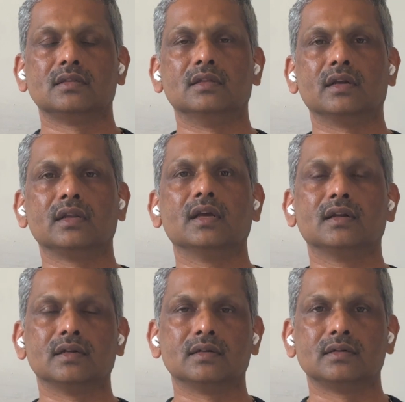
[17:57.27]
the
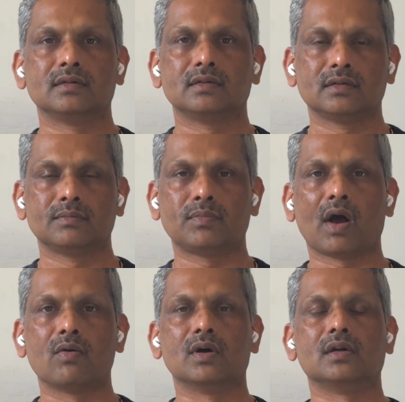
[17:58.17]
real
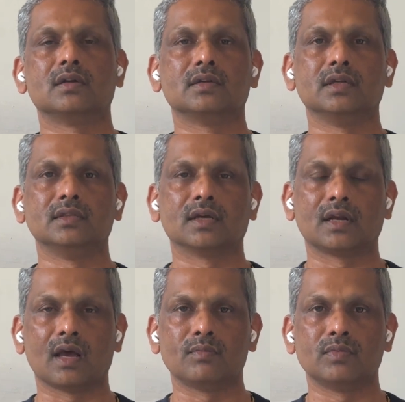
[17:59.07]
power in the
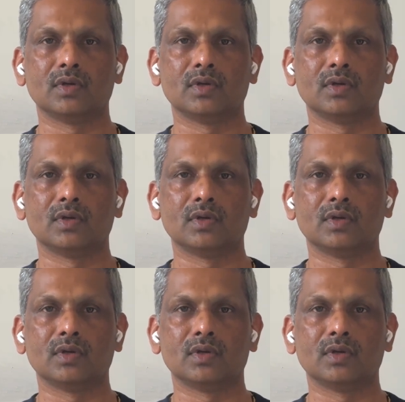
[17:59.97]
club,